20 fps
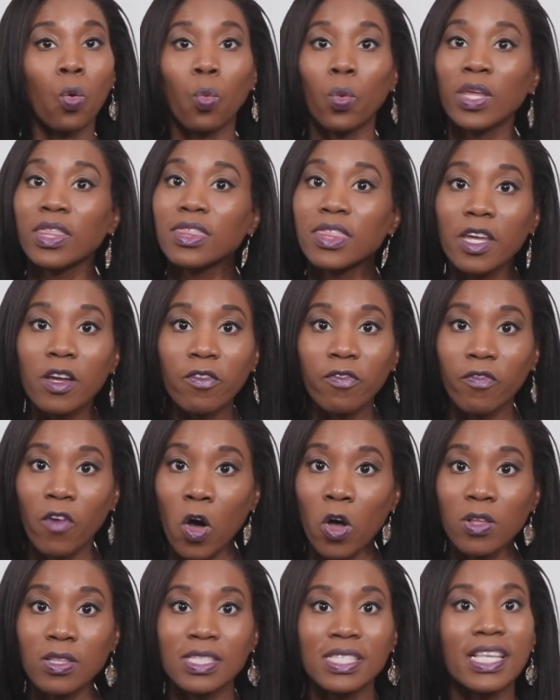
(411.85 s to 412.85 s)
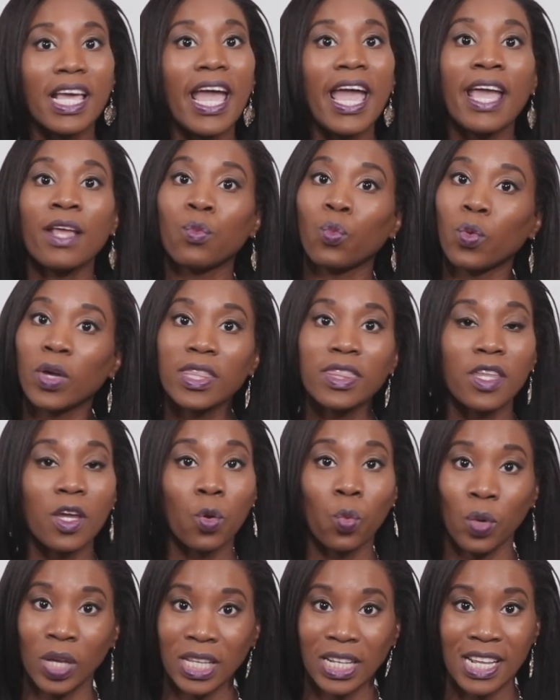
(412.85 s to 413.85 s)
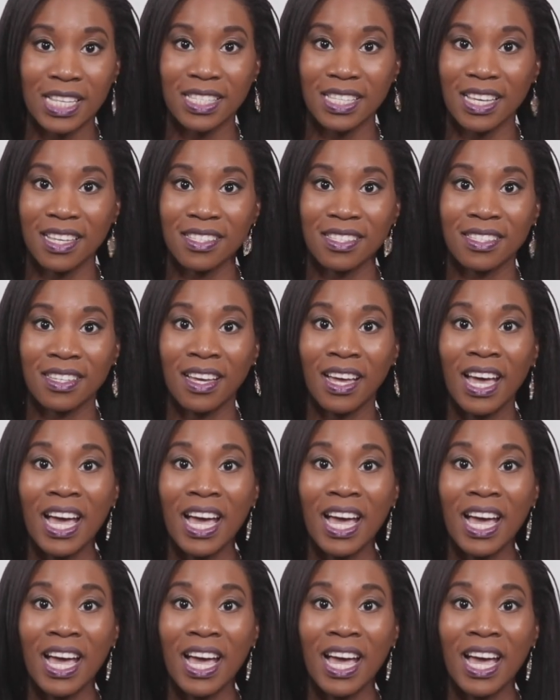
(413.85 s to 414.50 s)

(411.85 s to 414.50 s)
with their faults and with their weaknesses.